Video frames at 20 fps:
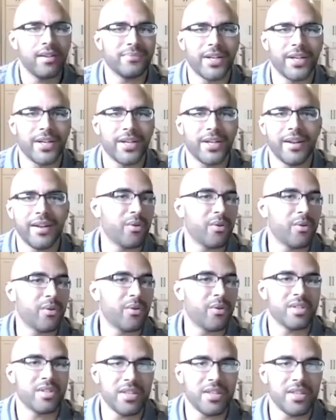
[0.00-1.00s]
But no
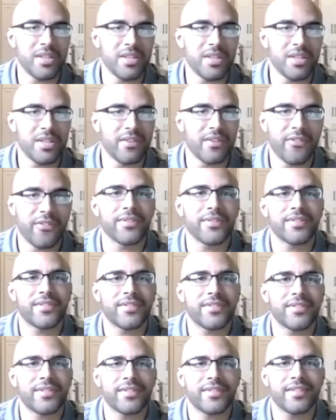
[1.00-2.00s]
one wants to be the
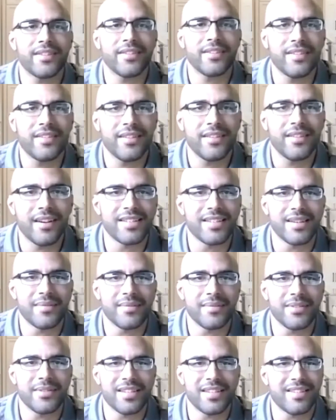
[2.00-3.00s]
first. It
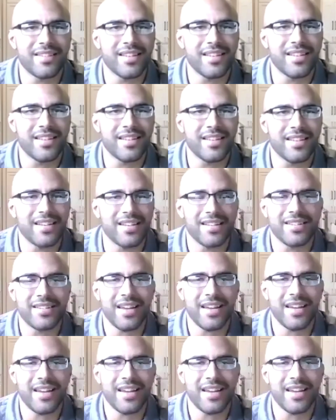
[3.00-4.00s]
seems they just got
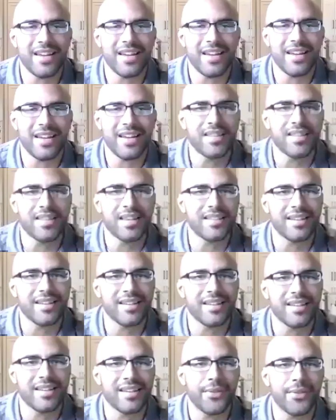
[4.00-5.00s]
to see that it's
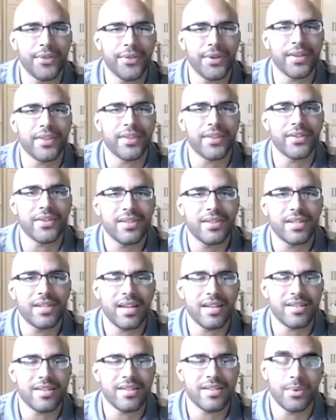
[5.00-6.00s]
a thing.
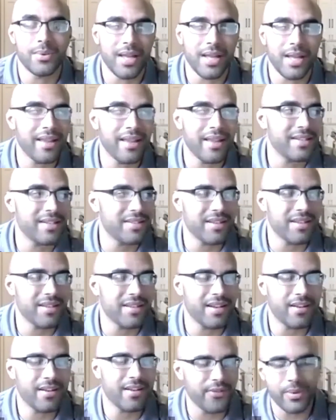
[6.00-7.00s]
So a lot of that
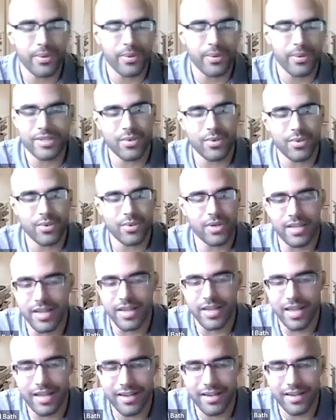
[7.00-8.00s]
stuff, no one's doing it
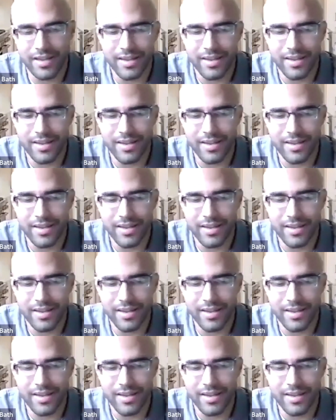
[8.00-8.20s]
yet.